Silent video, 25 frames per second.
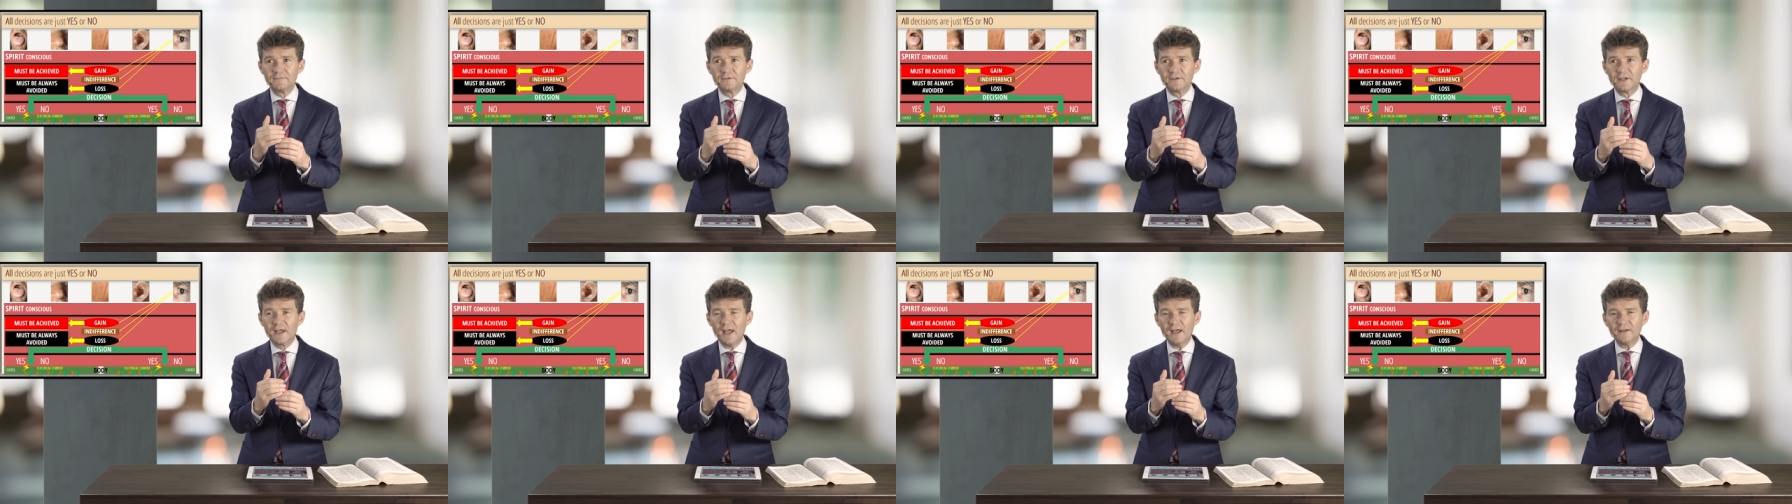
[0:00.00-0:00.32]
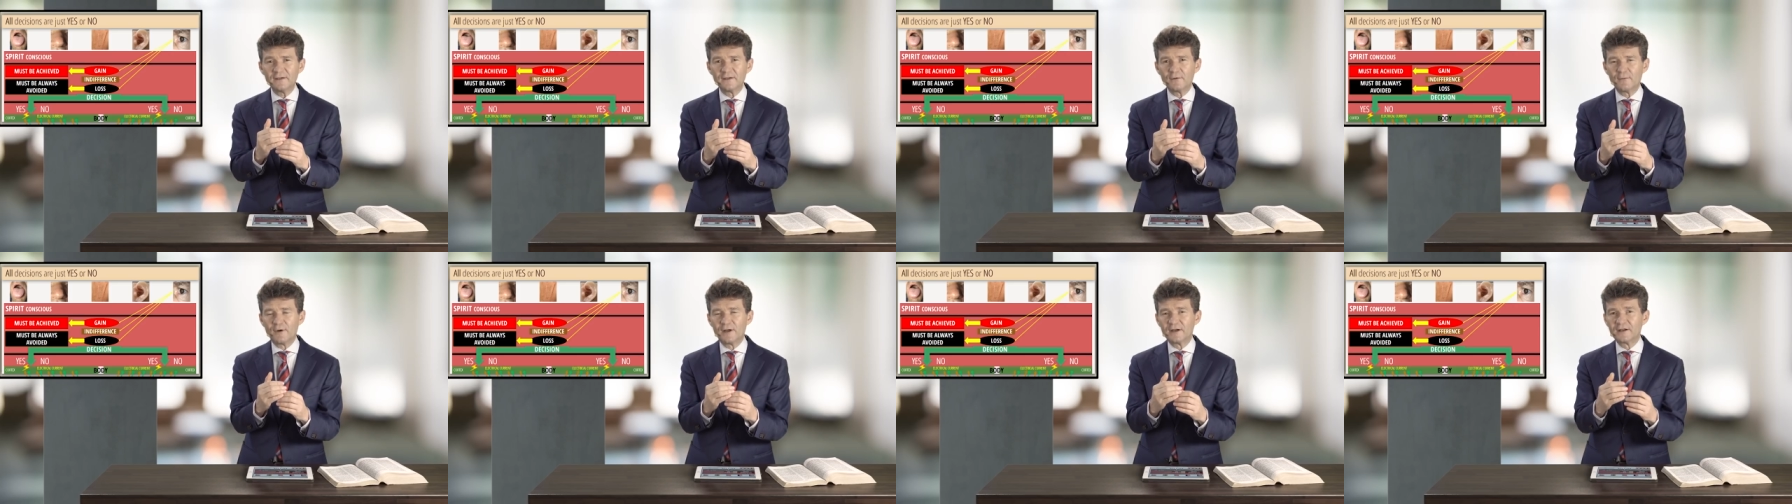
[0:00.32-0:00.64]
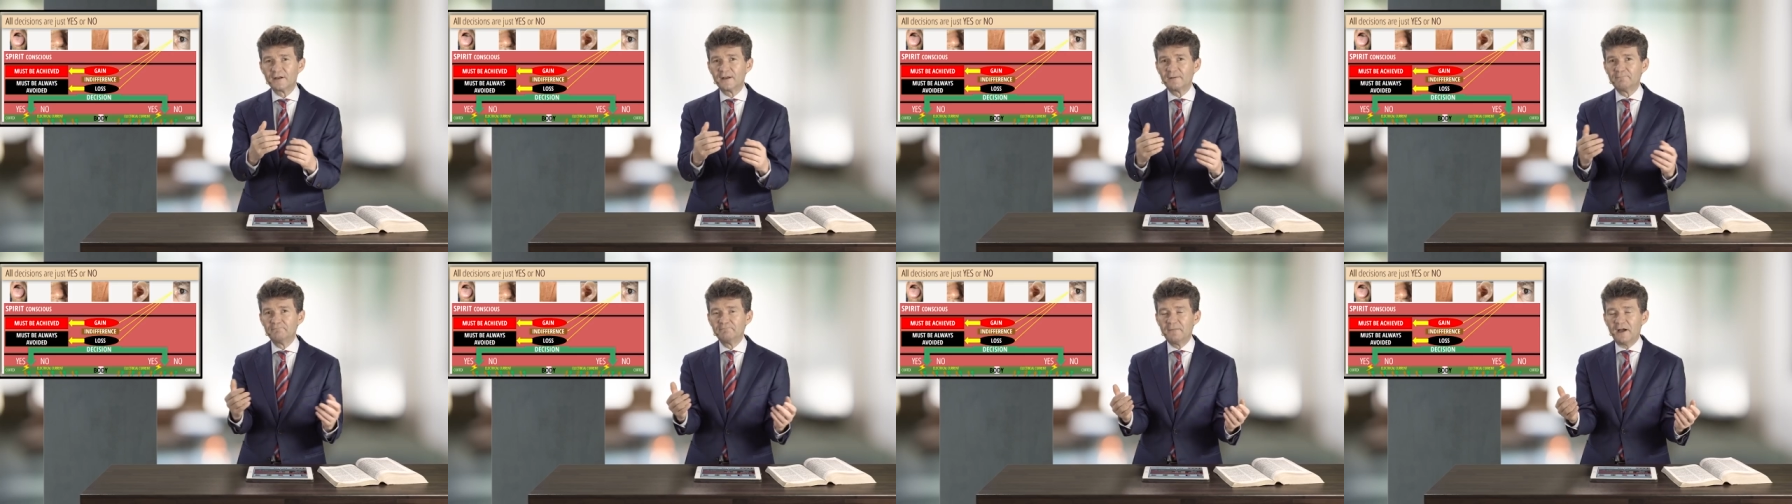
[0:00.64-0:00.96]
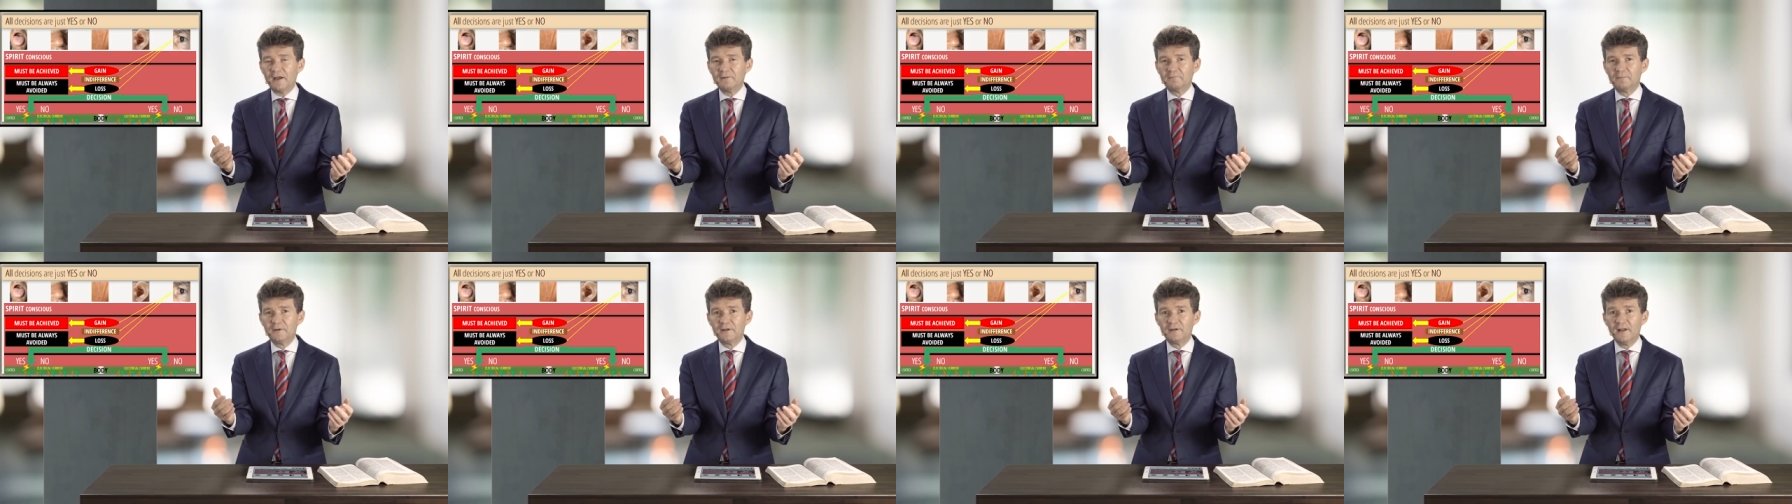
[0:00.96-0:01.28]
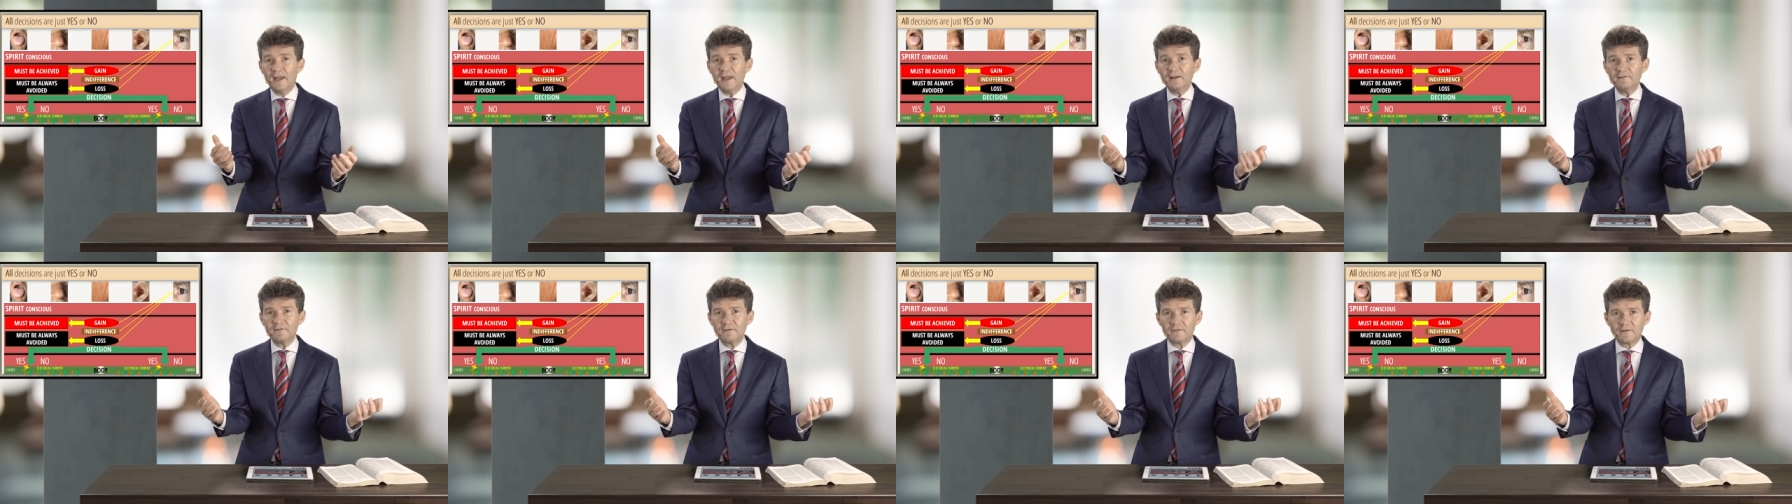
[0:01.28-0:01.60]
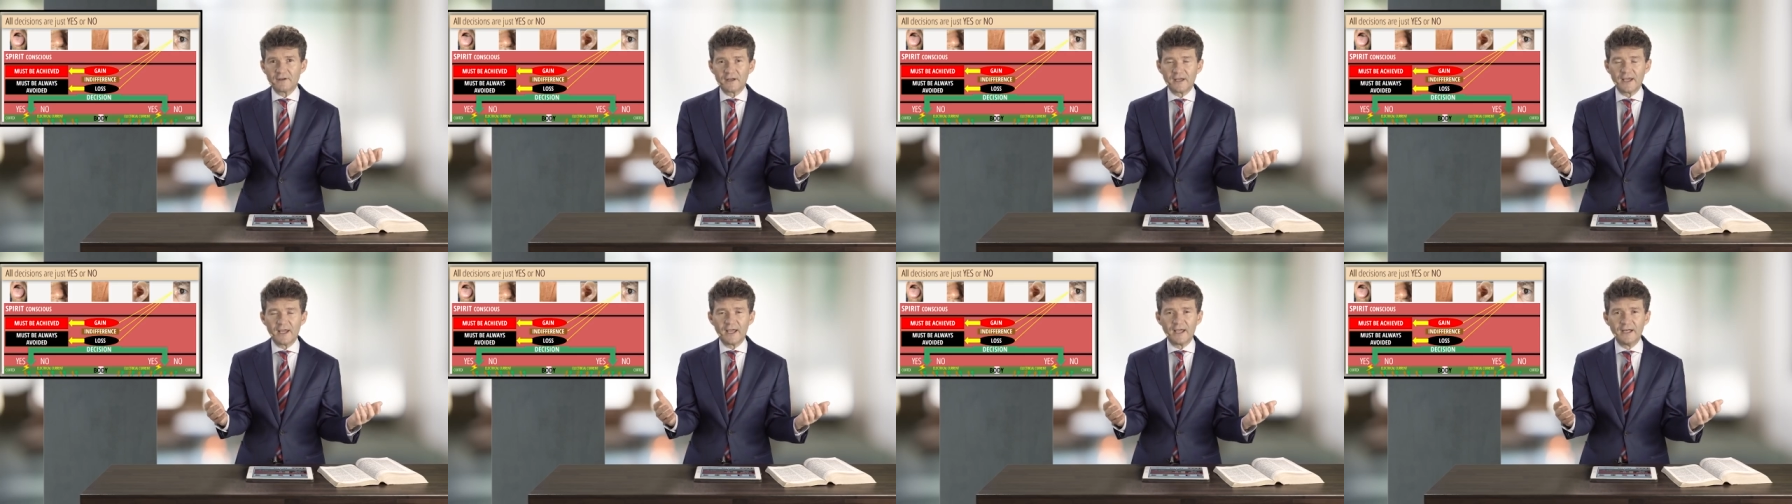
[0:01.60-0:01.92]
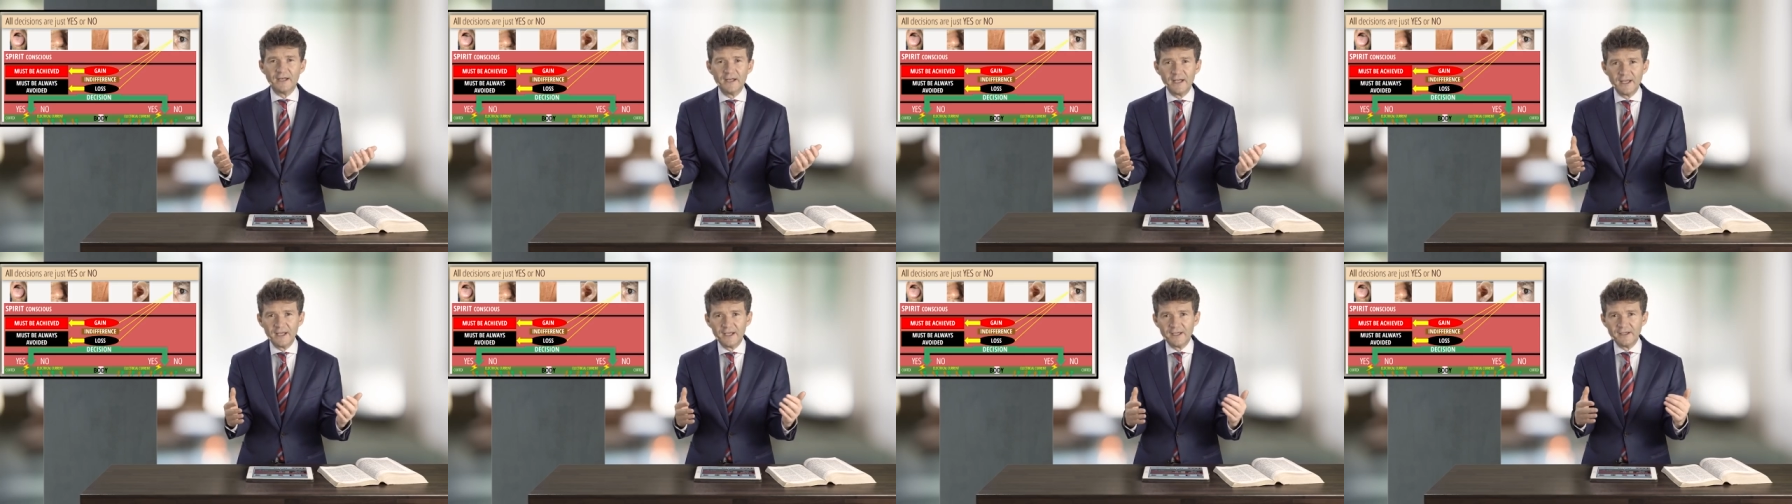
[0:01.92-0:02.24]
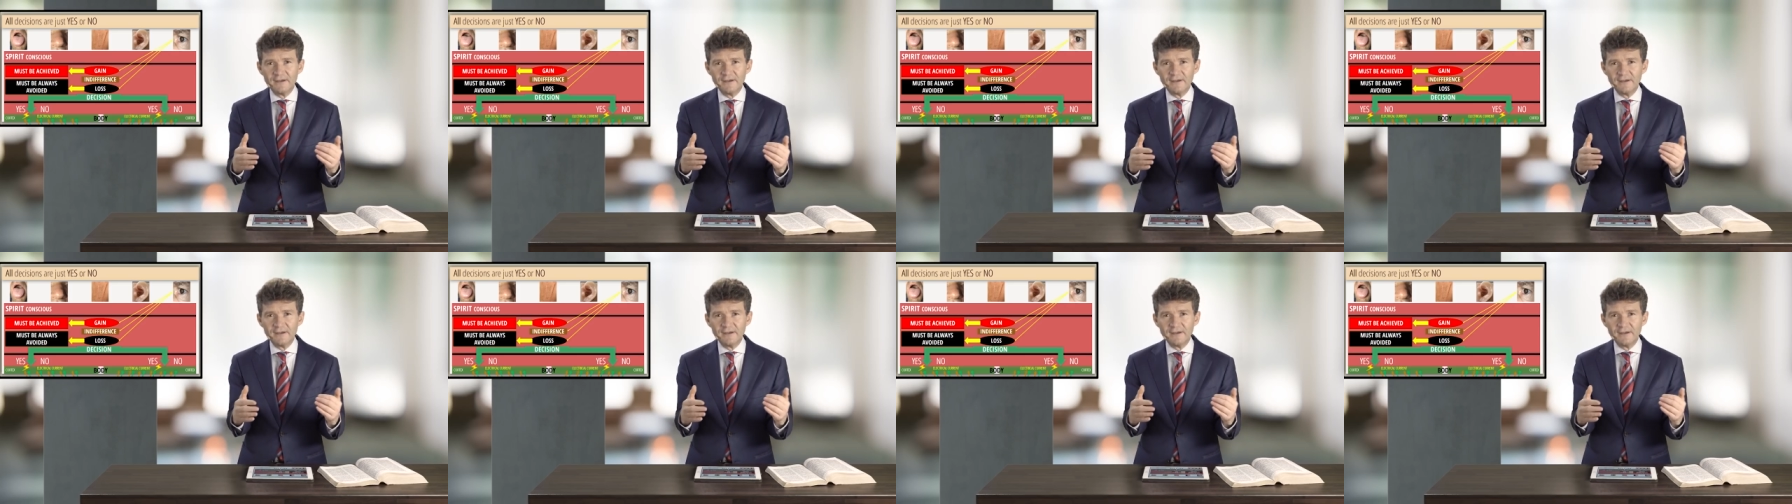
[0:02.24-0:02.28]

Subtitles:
the other one might be later again